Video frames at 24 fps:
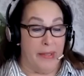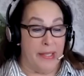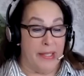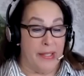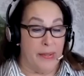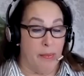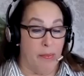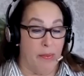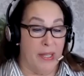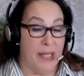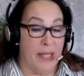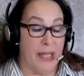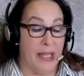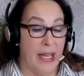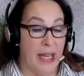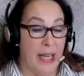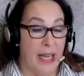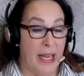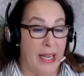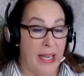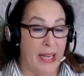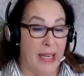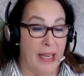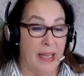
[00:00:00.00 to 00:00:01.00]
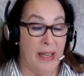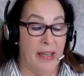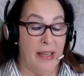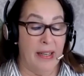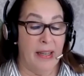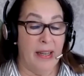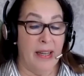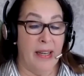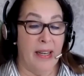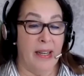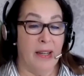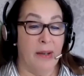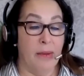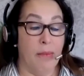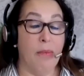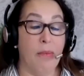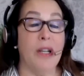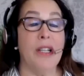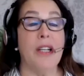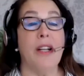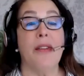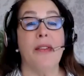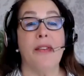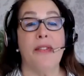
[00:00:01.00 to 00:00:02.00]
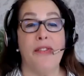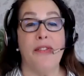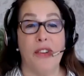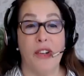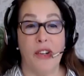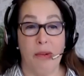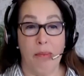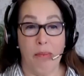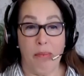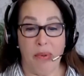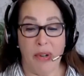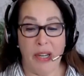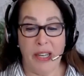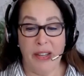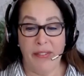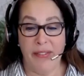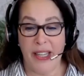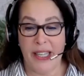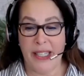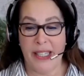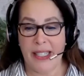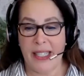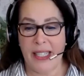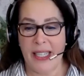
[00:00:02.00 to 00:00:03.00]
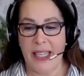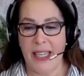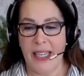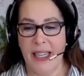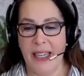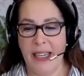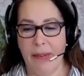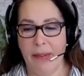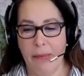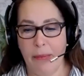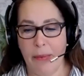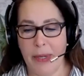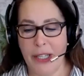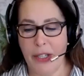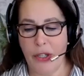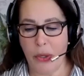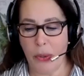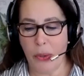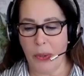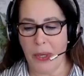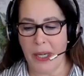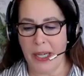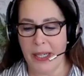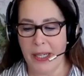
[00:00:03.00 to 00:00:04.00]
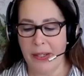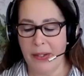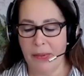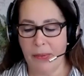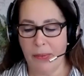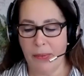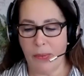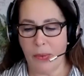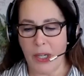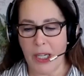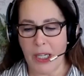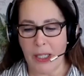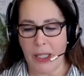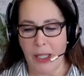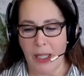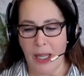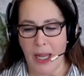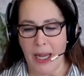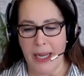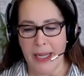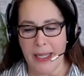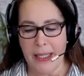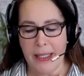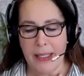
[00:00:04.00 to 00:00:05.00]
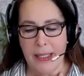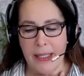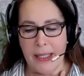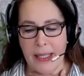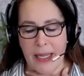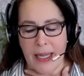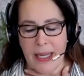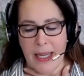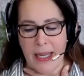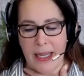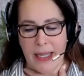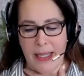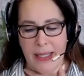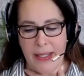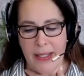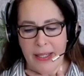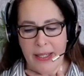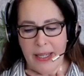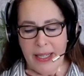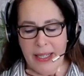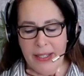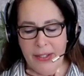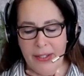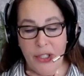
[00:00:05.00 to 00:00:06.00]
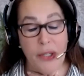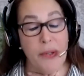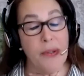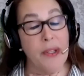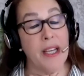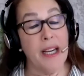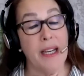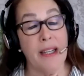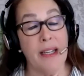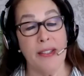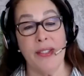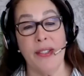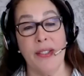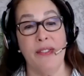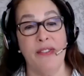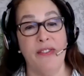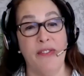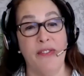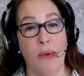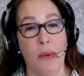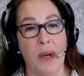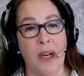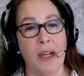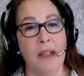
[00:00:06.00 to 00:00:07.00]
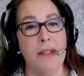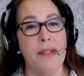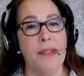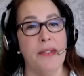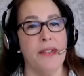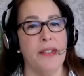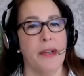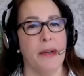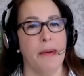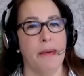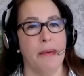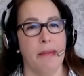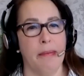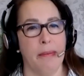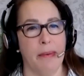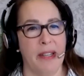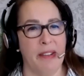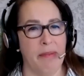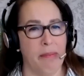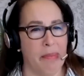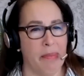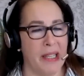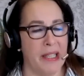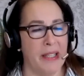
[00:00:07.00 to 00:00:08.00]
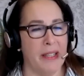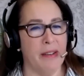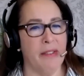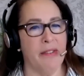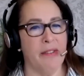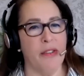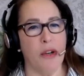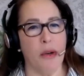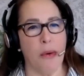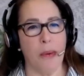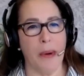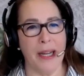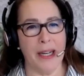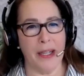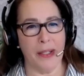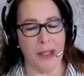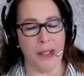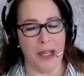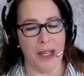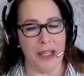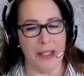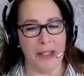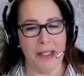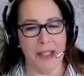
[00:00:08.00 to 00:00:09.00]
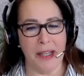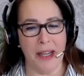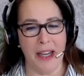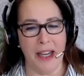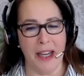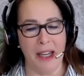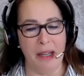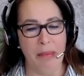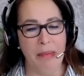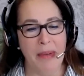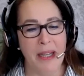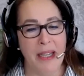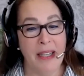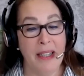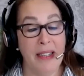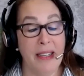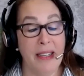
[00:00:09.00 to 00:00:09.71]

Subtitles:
was with one other firm previously. We joined Royal Alliance in 2004, so we've been there for quite a long time,